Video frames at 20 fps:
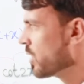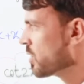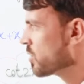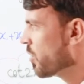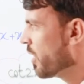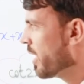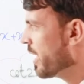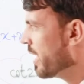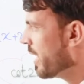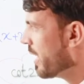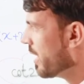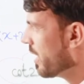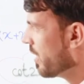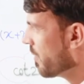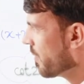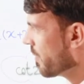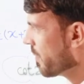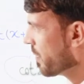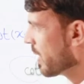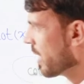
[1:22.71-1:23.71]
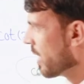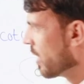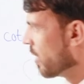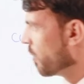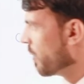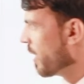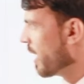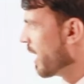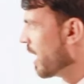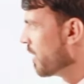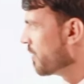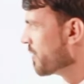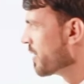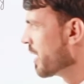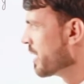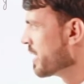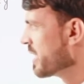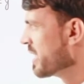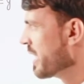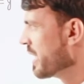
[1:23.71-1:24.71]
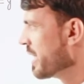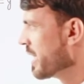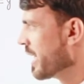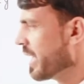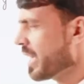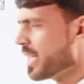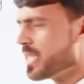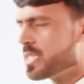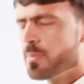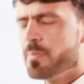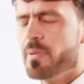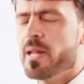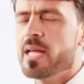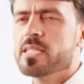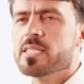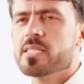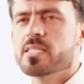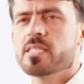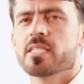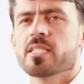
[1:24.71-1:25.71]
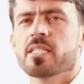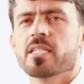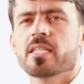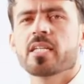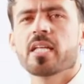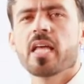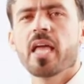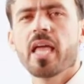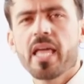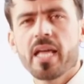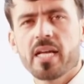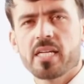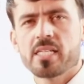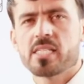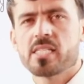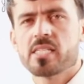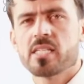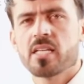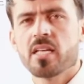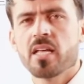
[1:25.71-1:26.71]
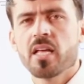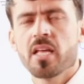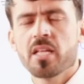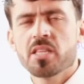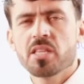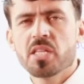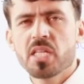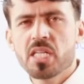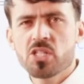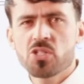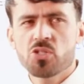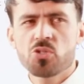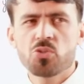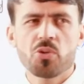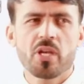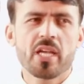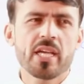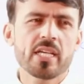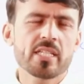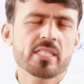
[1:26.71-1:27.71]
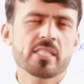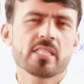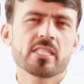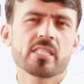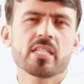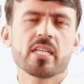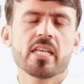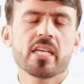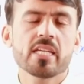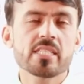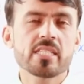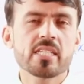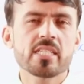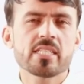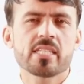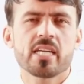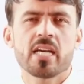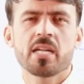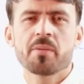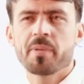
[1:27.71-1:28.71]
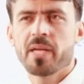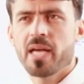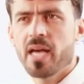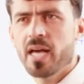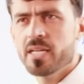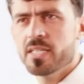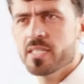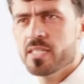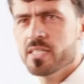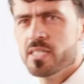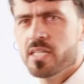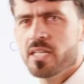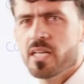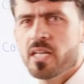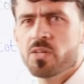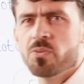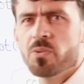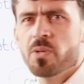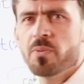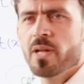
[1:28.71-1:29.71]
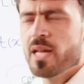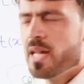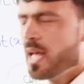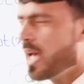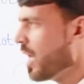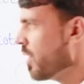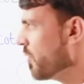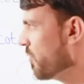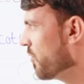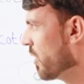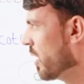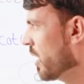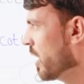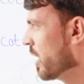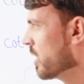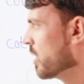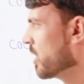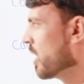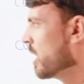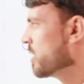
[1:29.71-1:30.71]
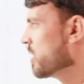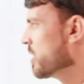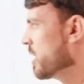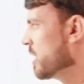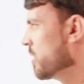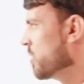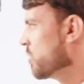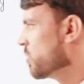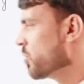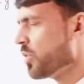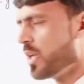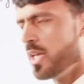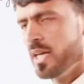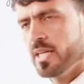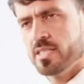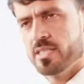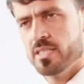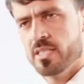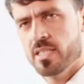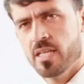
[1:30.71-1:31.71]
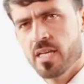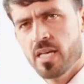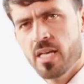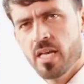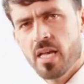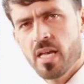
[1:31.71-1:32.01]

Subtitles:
So here we have tangent x plus x. These two x's can be added and we will have tangent 2x.